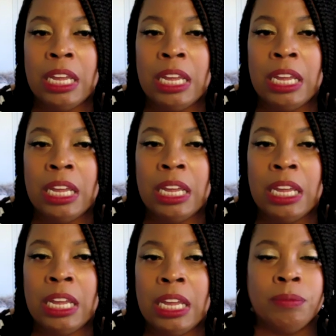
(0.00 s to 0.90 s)
of the
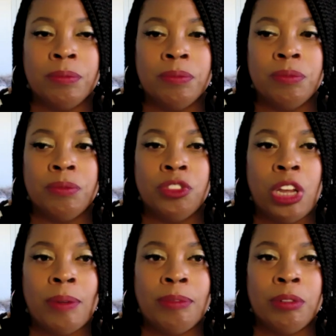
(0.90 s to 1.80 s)
Lord.
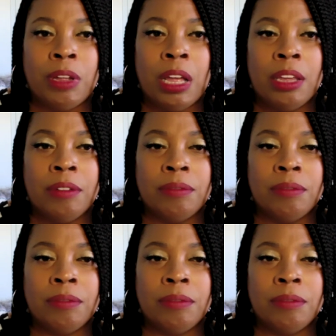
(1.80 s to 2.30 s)
Chapter 5.